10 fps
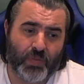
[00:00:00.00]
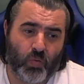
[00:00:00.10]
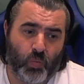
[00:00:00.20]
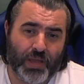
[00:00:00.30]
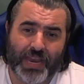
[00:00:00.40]

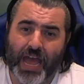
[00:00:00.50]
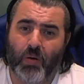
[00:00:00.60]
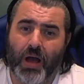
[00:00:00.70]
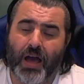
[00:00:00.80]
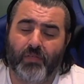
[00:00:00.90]
we
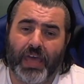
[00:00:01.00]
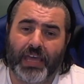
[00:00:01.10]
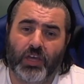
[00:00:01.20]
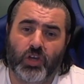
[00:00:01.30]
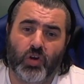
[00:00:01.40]
now have a
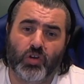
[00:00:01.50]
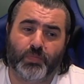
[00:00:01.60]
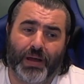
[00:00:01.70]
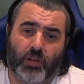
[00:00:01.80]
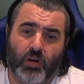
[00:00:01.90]
huge
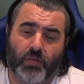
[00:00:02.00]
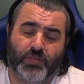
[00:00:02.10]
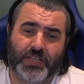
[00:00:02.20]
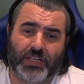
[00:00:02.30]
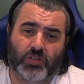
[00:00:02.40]
backlog of
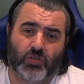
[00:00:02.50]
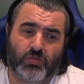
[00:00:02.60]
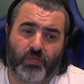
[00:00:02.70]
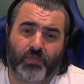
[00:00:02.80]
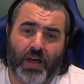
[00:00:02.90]

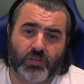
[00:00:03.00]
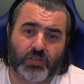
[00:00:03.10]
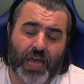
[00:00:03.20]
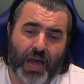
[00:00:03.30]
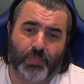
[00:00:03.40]

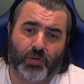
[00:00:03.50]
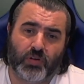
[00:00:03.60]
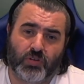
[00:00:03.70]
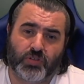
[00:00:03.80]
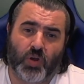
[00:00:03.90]
600,000
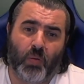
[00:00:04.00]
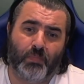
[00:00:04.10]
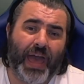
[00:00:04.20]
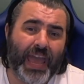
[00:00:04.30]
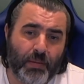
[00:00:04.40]
applicants on
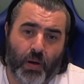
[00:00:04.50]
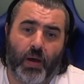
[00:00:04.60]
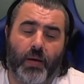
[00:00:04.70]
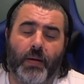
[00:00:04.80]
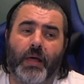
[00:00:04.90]

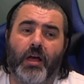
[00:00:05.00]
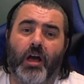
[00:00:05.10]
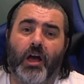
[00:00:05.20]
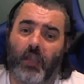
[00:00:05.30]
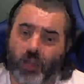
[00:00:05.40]
paper
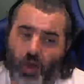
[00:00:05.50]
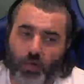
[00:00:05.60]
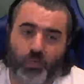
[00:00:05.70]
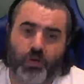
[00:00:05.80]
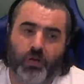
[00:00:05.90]

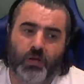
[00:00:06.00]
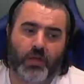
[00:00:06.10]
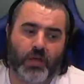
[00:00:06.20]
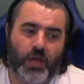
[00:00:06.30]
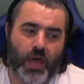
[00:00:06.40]
alone,
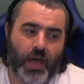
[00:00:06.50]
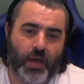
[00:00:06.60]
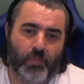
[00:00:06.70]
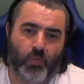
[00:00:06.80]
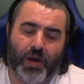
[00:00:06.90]

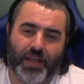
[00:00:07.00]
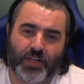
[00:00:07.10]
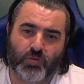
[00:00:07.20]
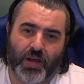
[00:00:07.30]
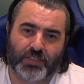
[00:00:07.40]
where they're
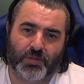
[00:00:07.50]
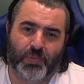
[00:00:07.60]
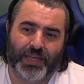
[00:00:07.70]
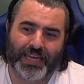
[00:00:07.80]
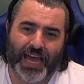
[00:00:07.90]
trying to
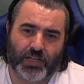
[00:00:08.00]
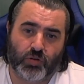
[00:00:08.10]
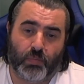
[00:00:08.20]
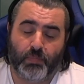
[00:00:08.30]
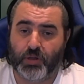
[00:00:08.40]
play catch
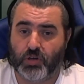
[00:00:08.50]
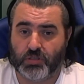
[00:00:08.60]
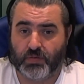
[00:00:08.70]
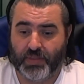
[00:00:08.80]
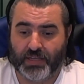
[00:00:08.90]
up
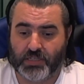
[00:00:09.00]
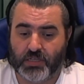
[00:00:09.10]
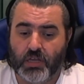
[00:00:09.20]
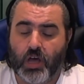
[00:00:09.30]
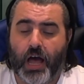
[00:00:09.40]
because of this.
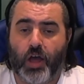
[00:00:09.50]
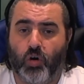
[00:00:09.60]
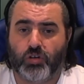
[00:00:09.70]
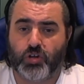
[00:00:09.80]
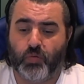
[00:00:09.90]
I
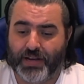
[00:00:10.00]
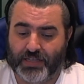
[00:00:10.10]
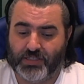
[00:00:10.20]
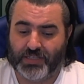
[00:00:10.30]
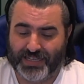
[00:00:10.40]
also read
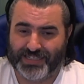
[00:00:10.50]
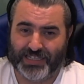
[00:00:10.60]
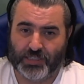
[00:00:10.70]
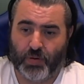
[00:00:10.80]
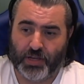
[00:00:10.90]
into this
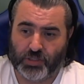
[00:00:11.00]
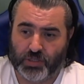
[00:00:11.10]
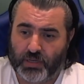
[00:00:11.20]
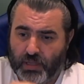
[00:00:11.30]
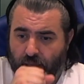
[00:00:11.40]
situation.